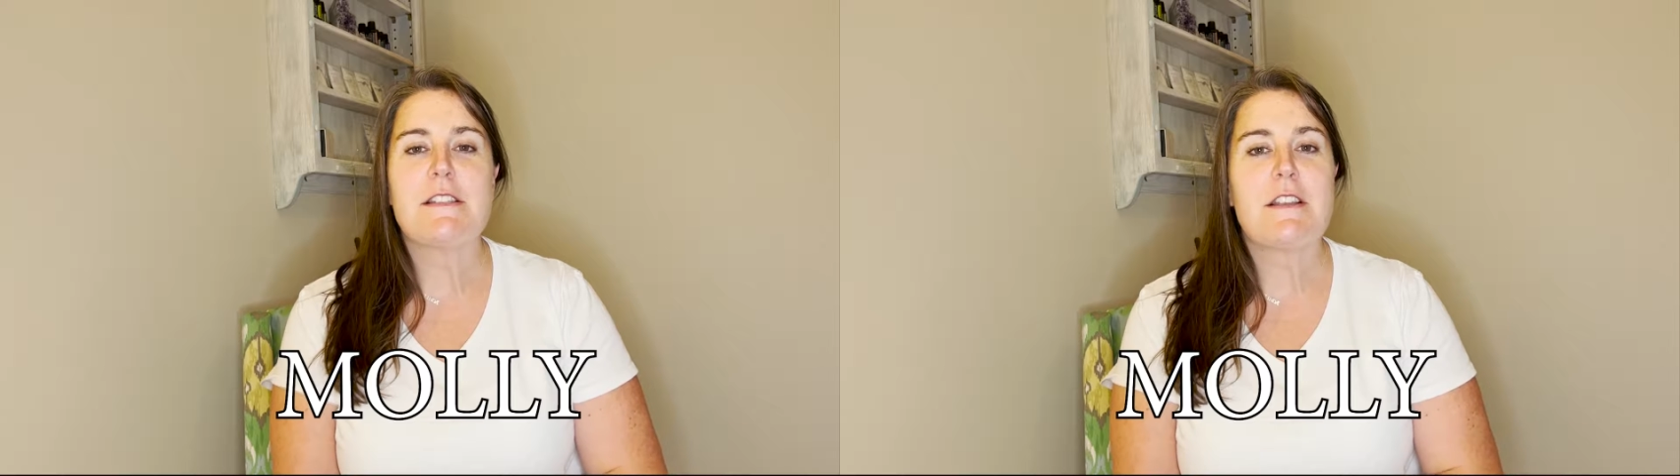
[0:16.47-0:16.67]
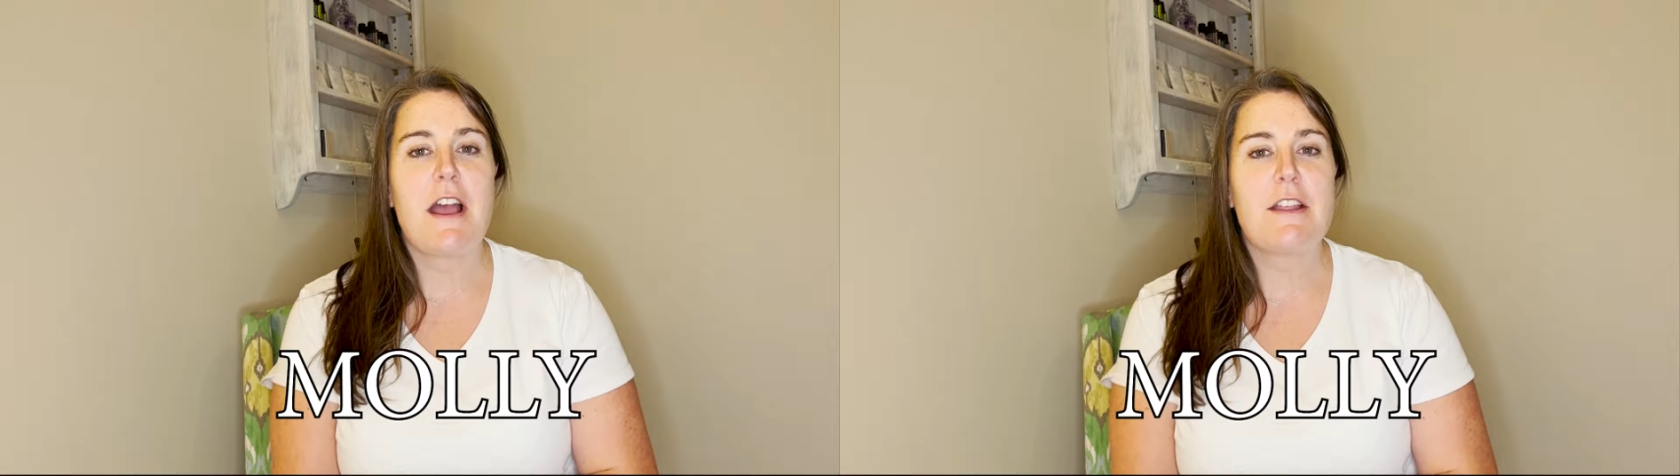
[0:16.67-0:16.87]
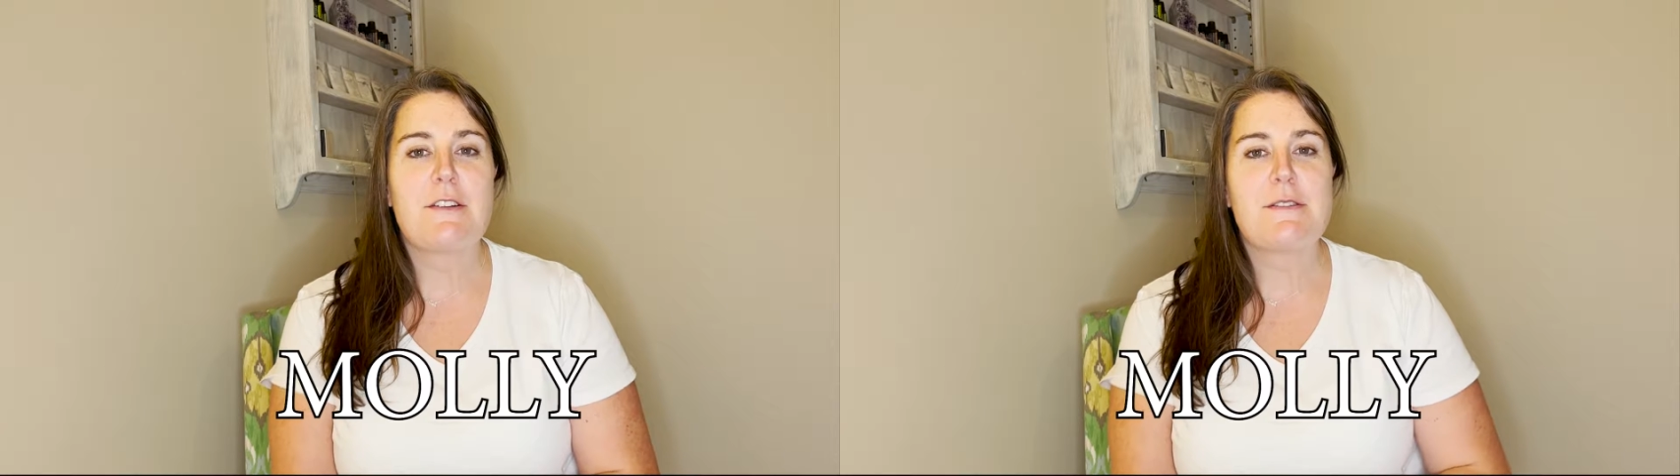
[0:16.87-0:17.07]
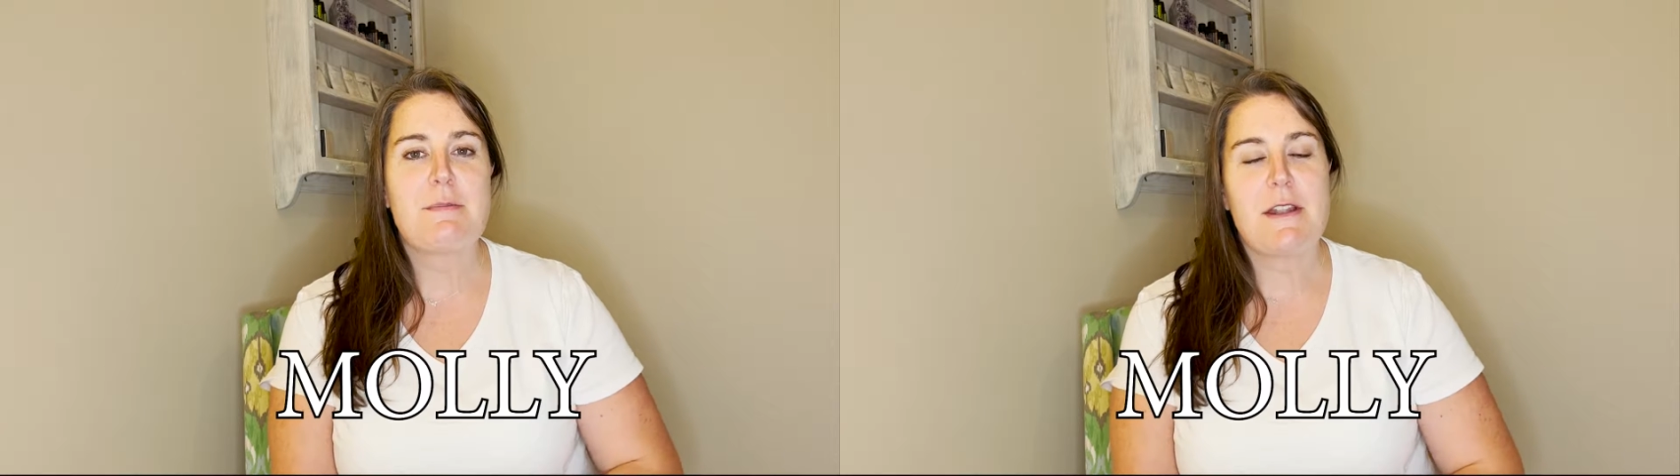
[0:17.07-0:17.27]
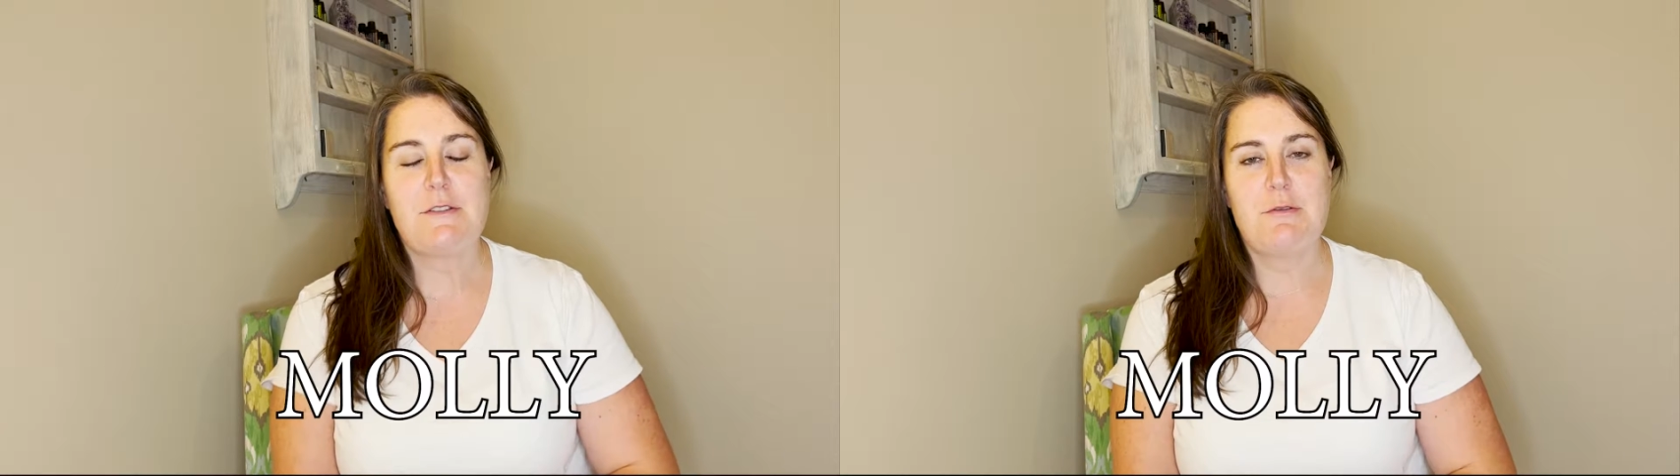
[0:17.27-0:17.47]
Skyler's
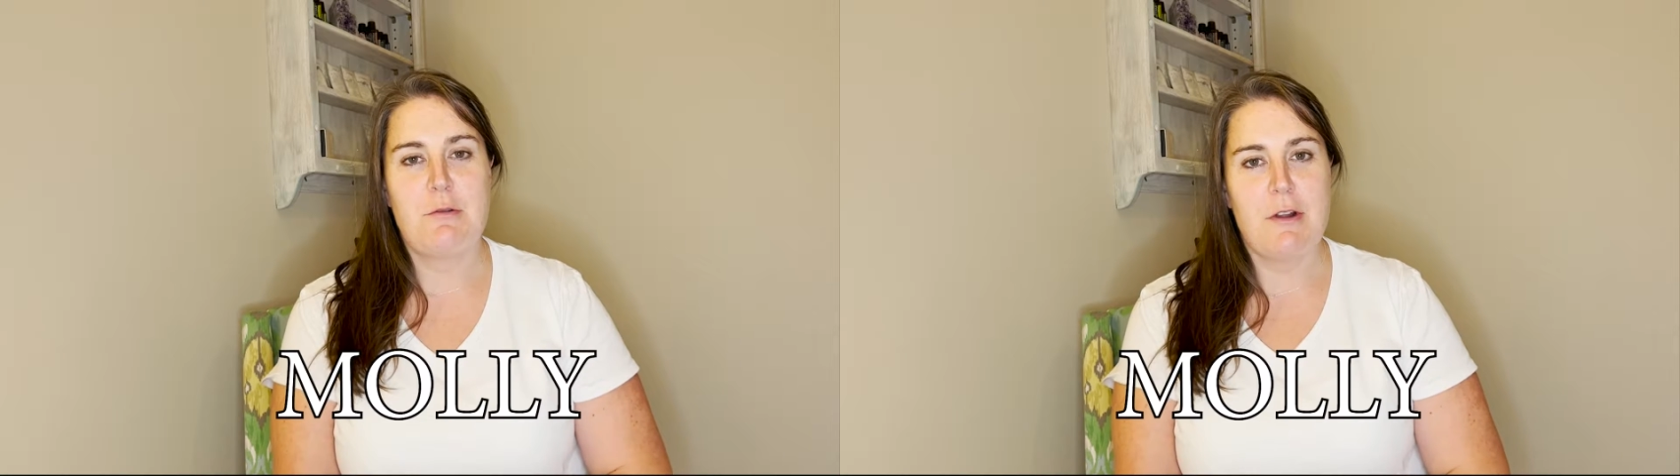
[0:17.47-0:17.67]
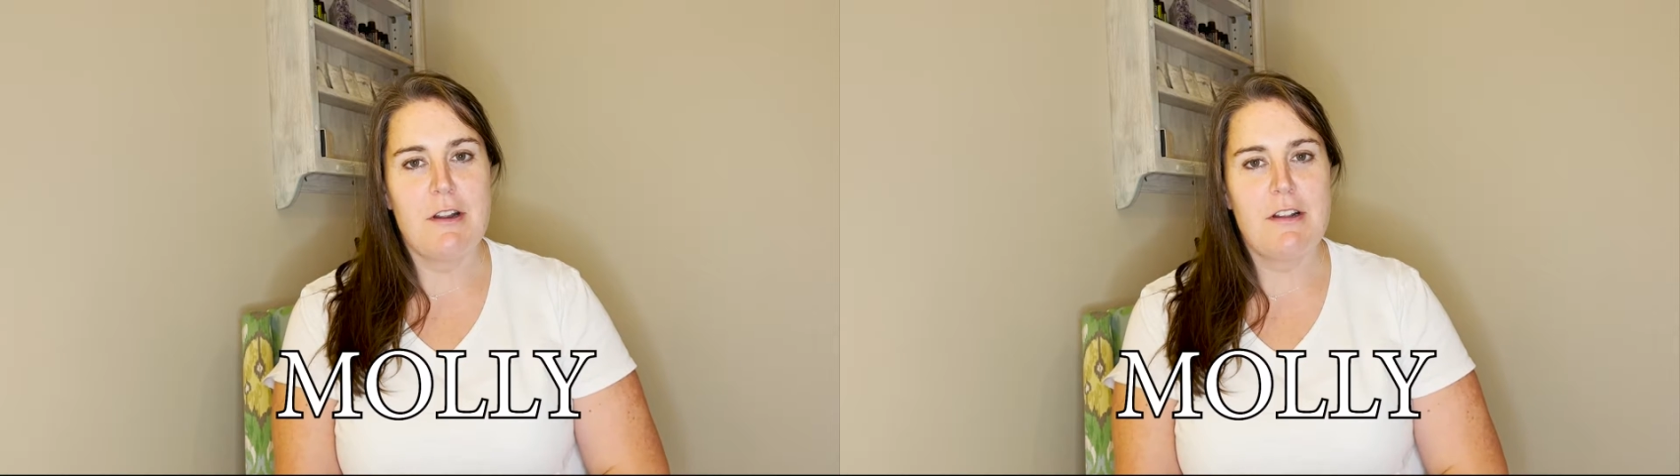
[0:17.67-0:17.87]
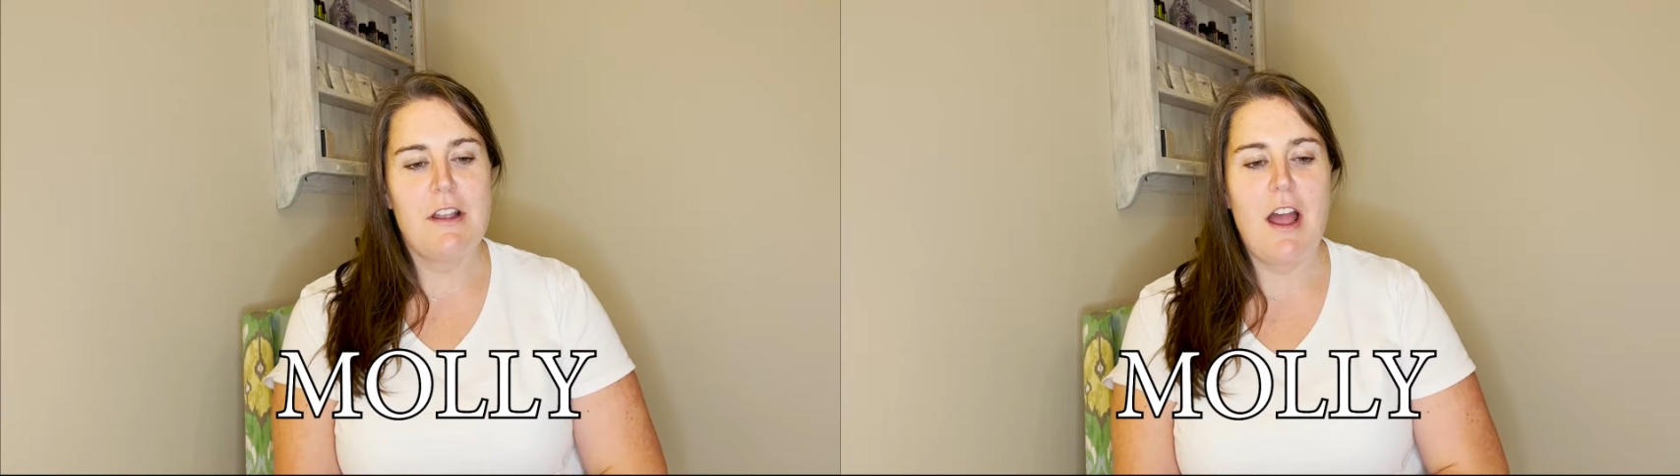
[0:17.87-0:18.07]
mentor.